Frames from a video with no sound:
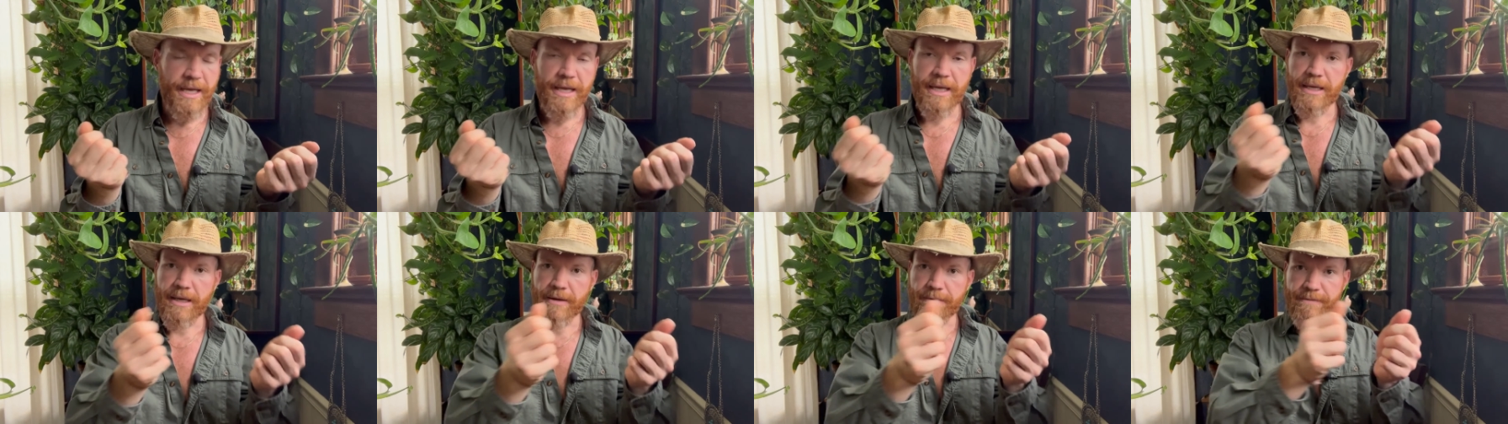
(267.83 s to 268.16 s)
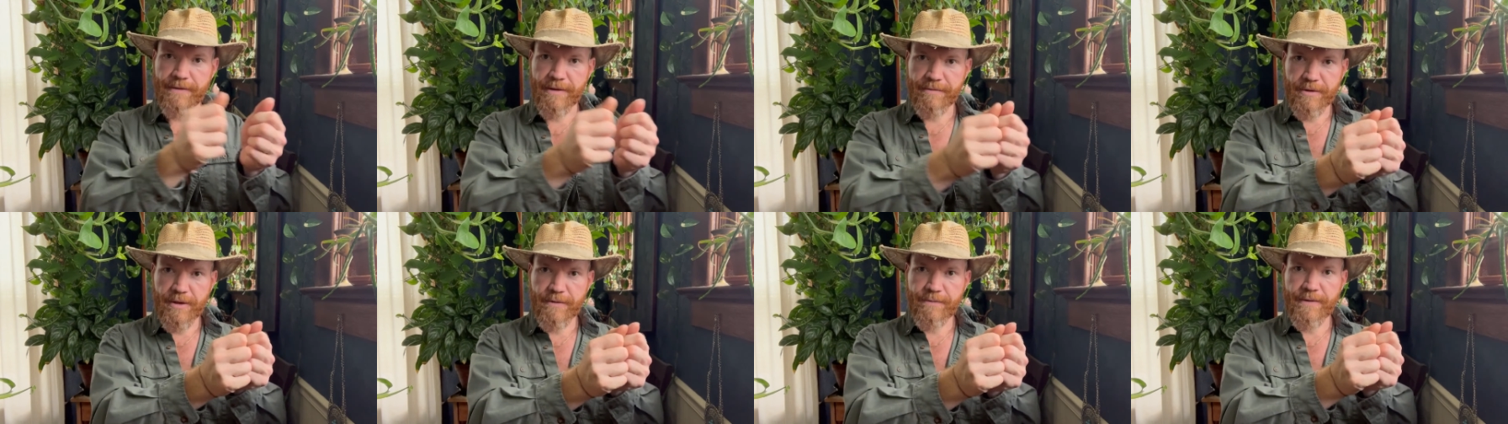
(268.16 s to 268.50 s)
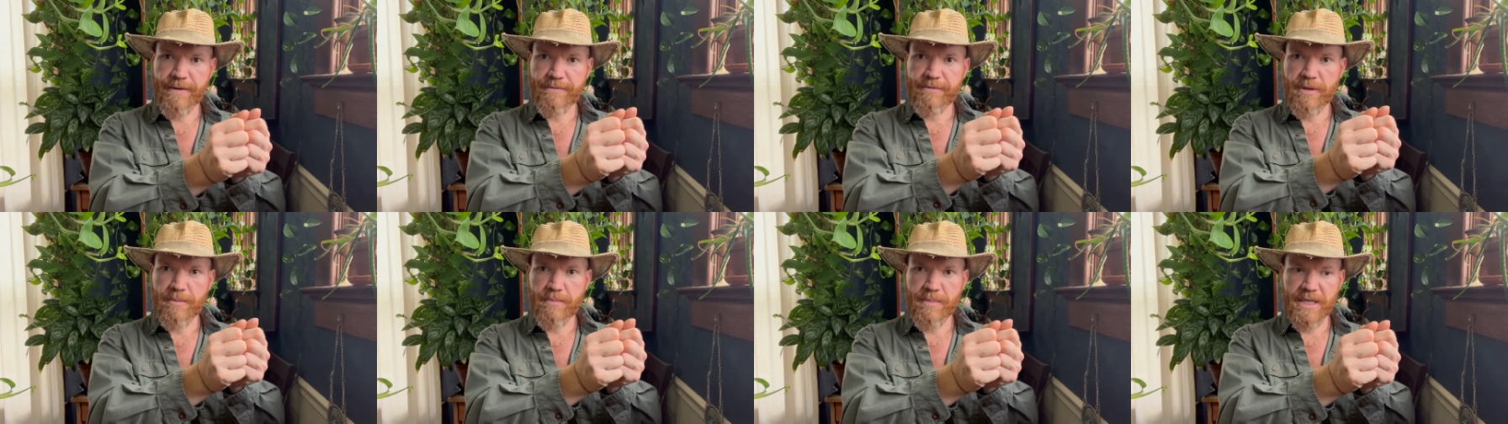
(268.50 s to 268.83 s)
A
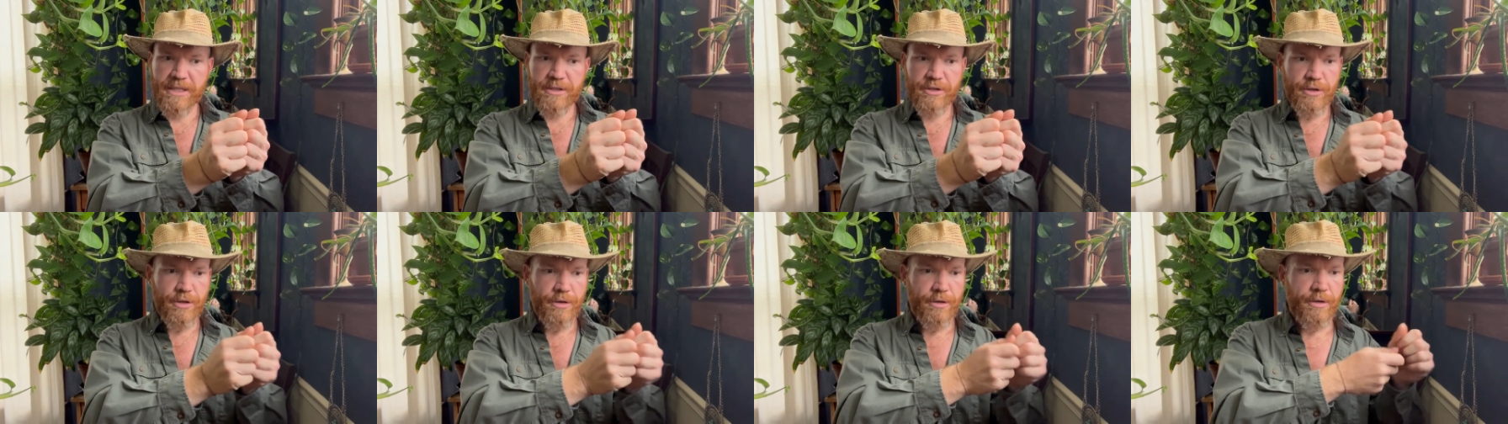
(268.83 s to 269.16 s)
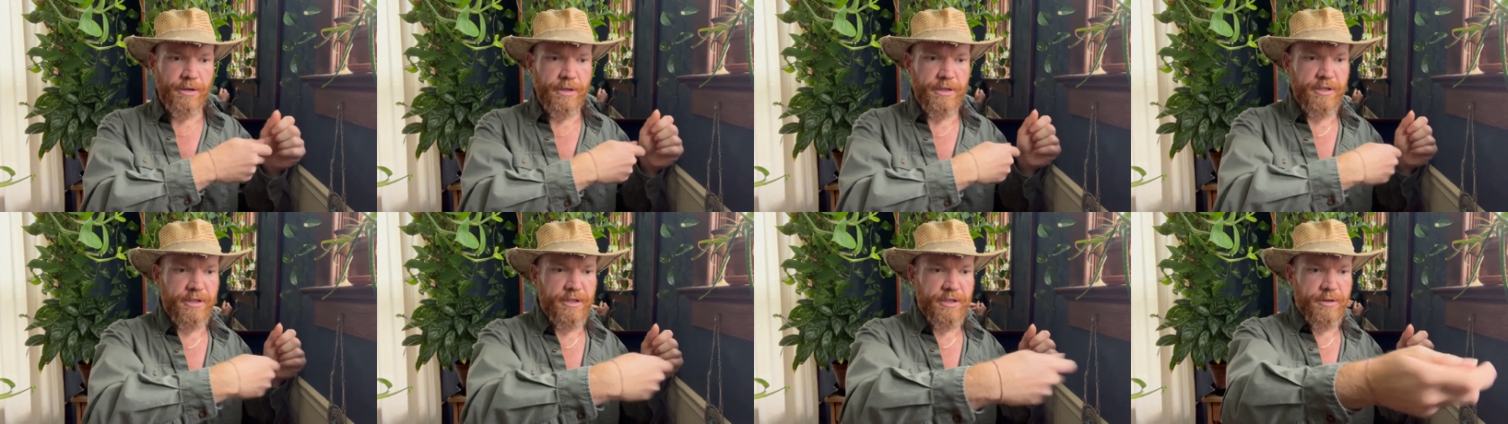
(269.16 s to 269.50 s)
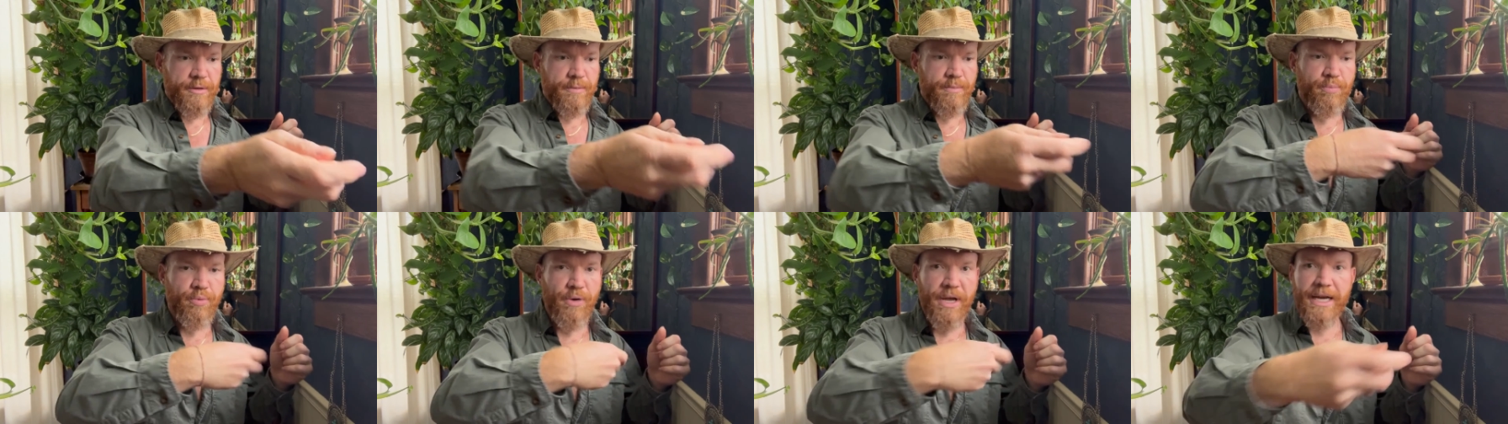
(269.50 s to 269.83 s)
50-50 mixture,
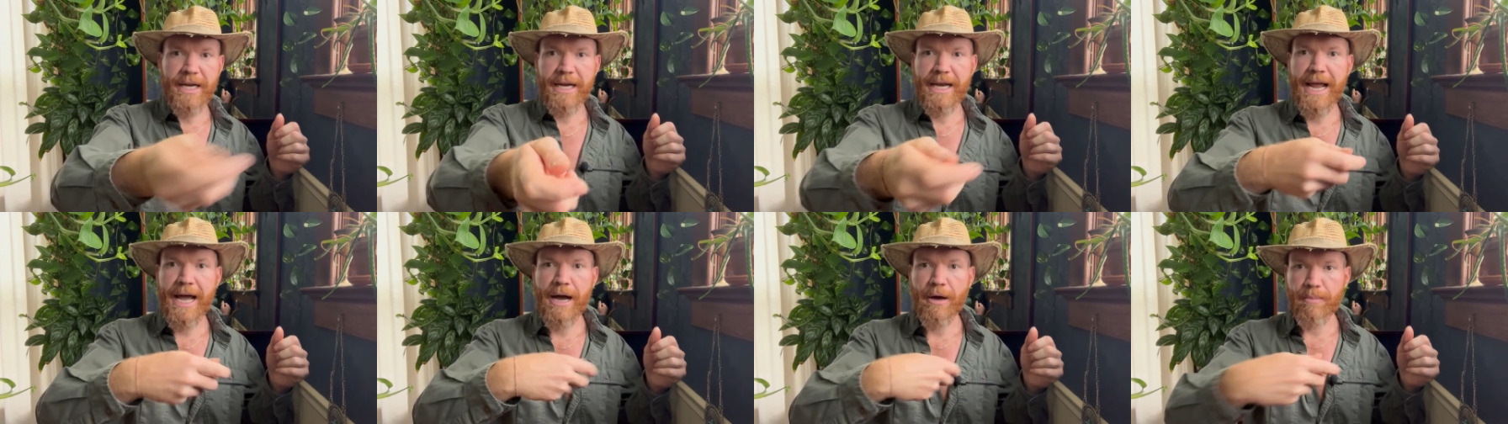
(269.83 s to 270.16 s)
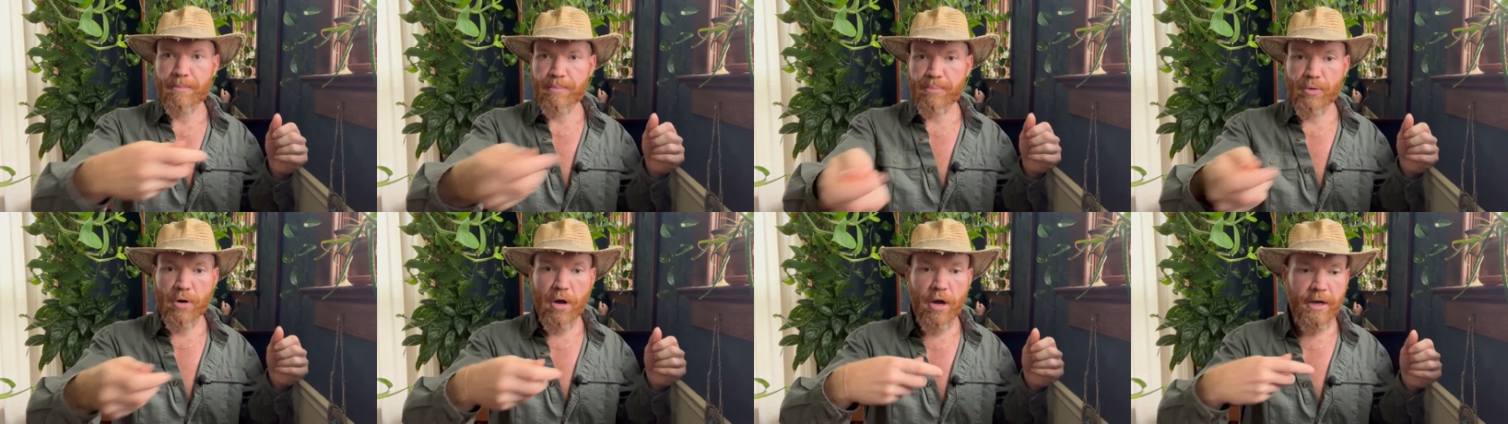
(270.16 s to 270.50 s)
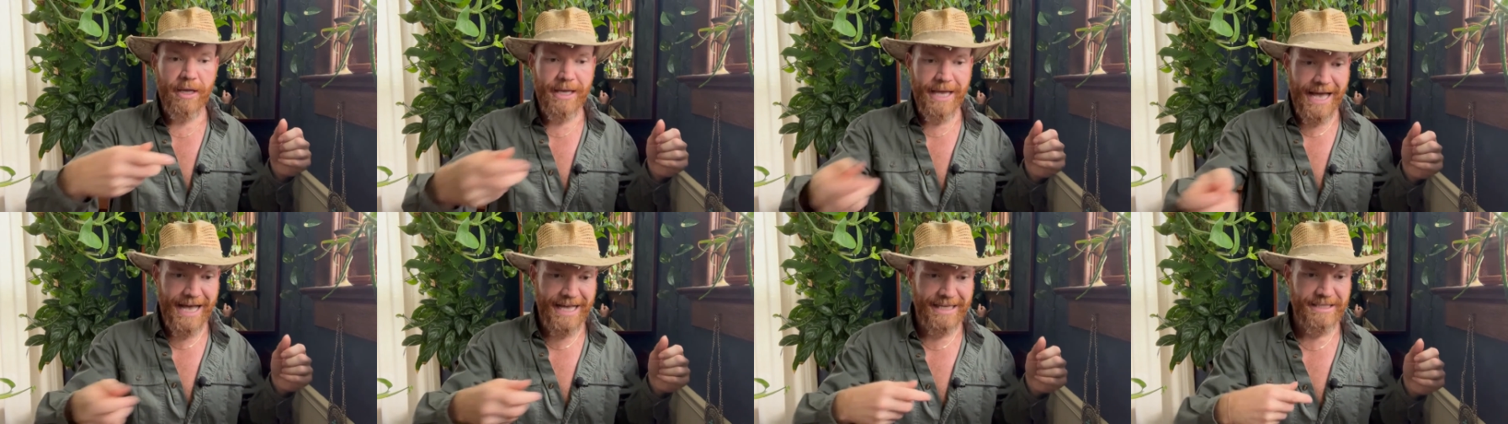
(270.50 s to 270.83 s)
spread it out,
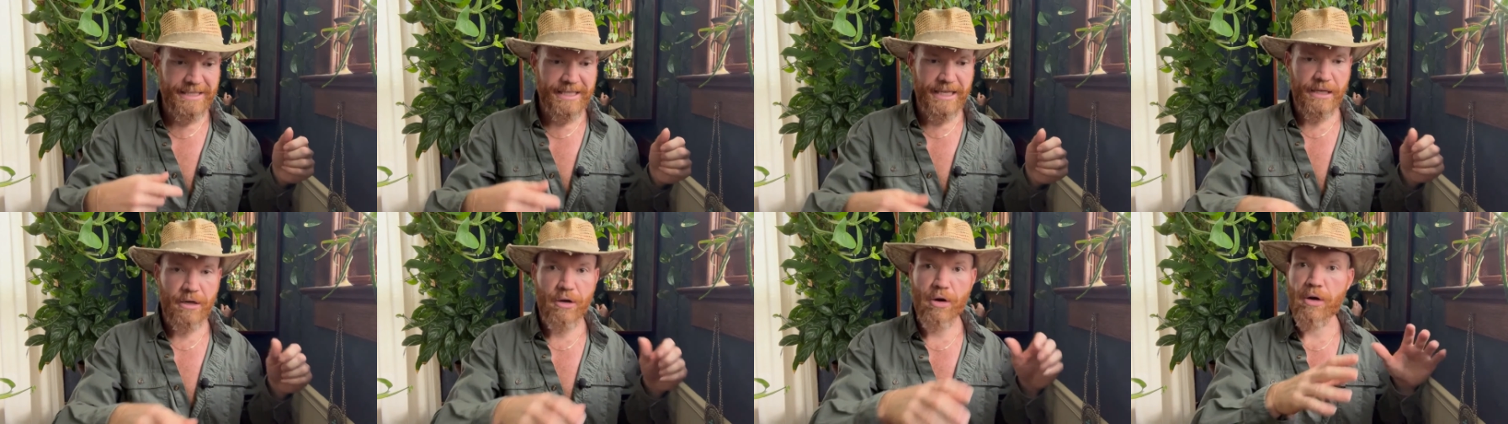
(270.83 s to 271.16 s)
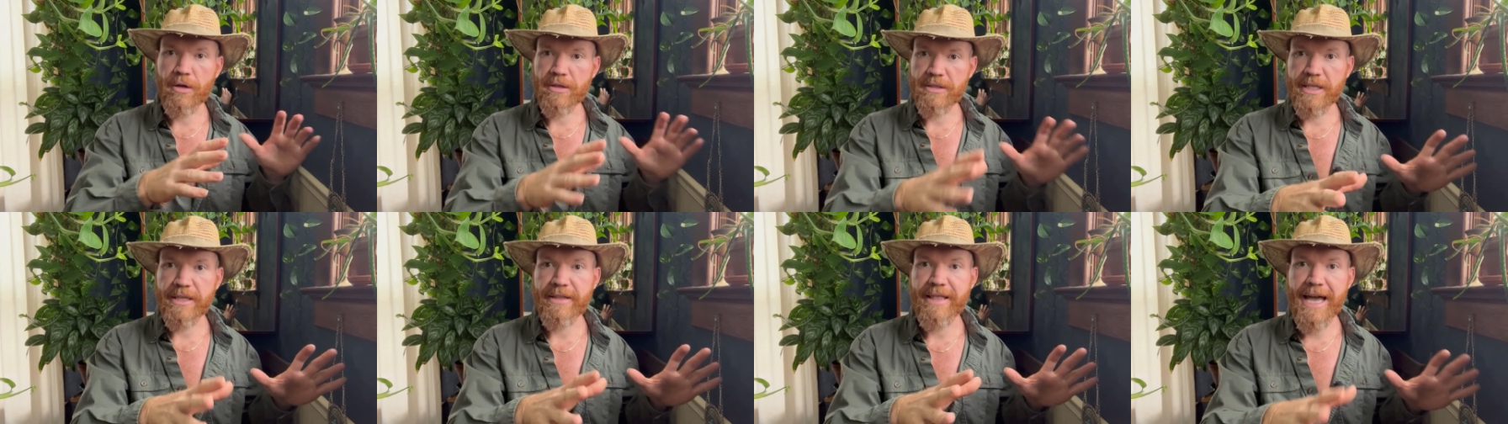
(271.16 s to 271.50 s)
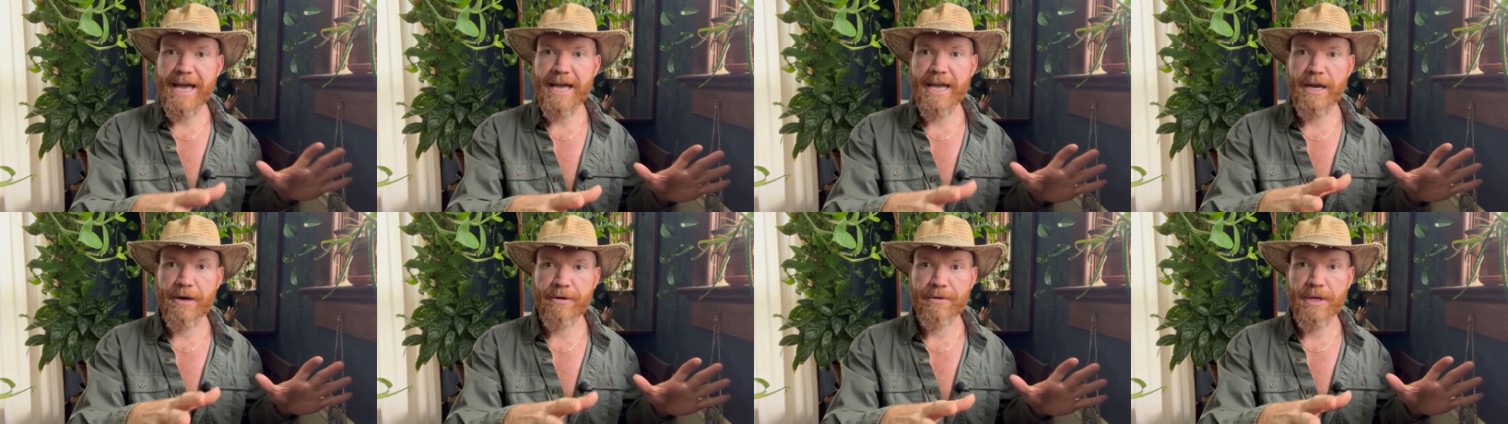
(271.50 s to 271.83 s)
broadcast it onto
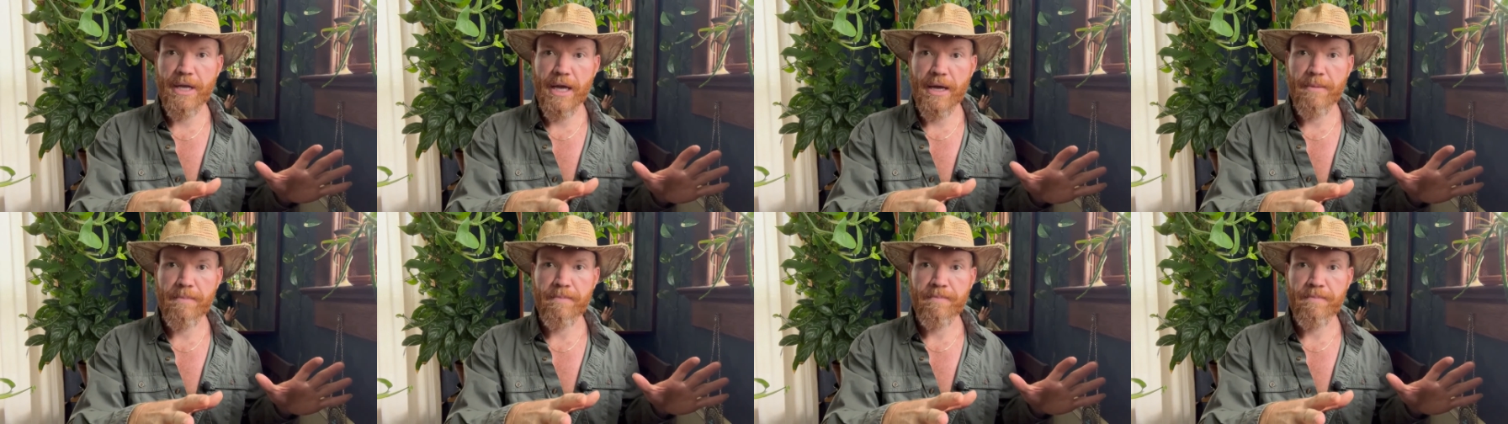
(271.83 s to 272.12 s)
that area.